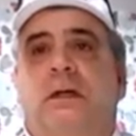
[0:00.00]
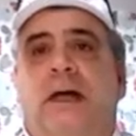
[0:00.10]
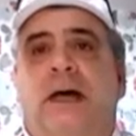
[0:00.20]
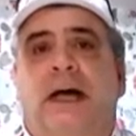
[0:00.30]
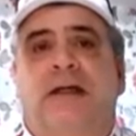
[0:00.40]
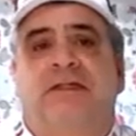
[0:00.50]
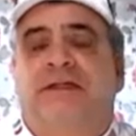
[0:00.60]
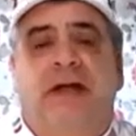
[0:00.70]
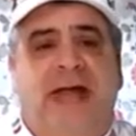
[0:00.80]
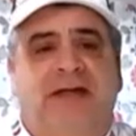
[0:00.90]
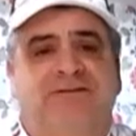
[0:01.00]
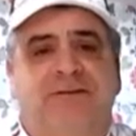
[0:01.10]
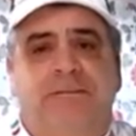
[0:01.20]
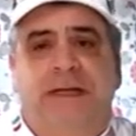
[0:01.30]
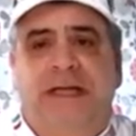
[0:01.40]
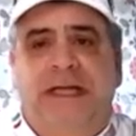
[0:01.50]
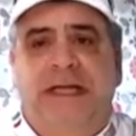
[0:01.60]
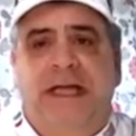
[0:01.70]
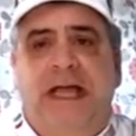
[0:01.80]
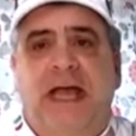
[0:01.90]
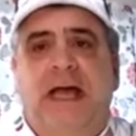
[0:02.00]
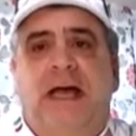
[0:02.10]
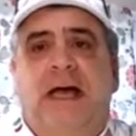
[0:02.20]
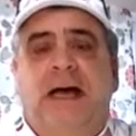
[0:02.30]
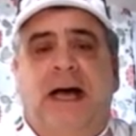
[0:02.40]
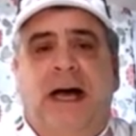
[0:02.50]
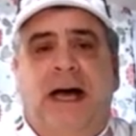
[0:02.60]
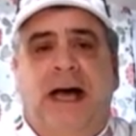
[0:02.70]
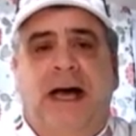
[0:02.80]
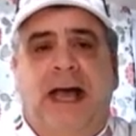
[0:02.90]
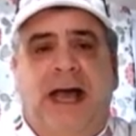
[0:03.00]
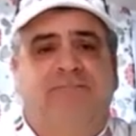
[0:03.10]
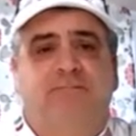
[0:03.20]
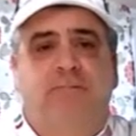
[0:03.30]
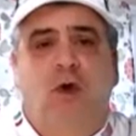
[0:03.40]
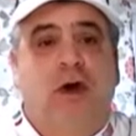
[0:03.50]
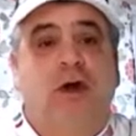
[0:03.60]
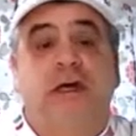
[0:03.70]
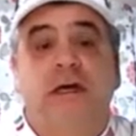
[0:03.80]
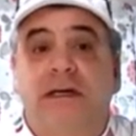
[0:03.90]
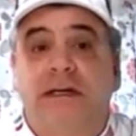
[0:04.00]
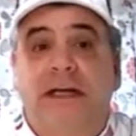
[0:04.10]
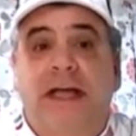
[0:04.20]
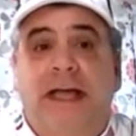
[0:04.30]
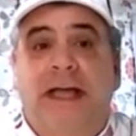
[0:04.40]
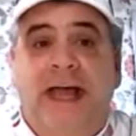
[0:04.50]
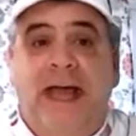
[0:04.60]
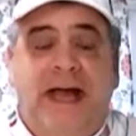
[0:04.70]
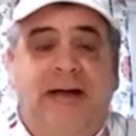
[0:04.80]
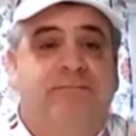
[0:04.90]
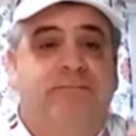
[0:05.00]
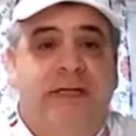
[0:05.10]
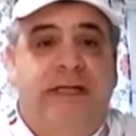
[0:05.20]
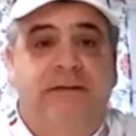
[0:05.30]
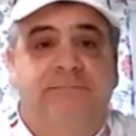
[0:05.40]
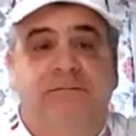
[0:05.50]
I think there has to be half pork and half beef.